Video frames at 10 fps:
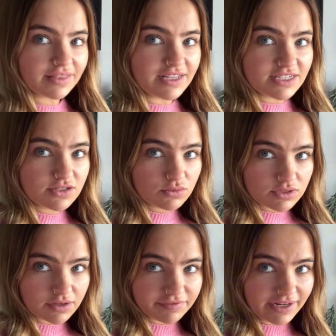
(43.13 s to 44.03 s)
This is
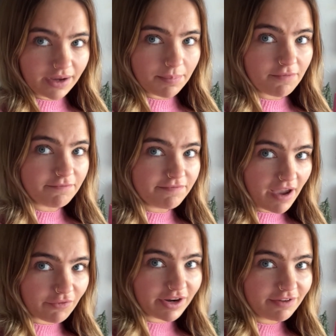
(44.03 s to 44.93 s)
also filling up
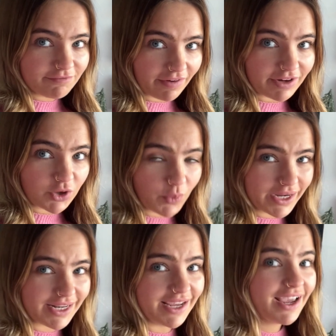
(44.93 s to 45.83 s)
very, very
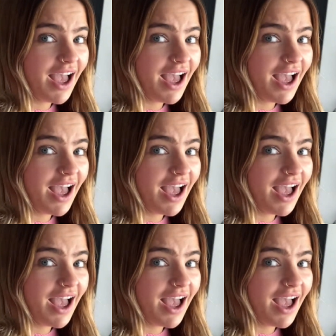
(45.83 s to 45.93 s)
quickly,